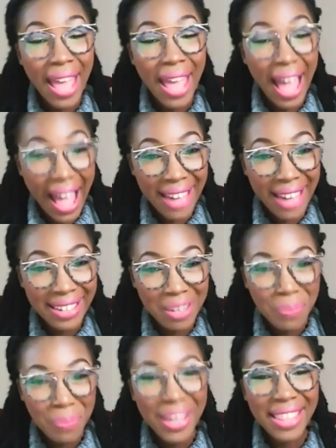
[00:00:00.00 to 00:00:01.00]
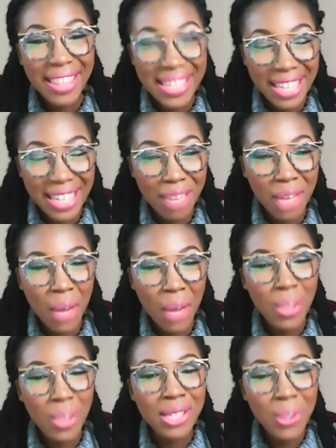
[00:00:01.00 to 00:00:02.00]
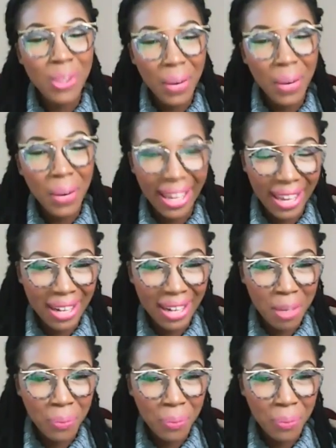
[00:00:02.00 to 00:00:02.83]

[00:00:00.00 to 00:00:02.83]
And this evening, we're zoning in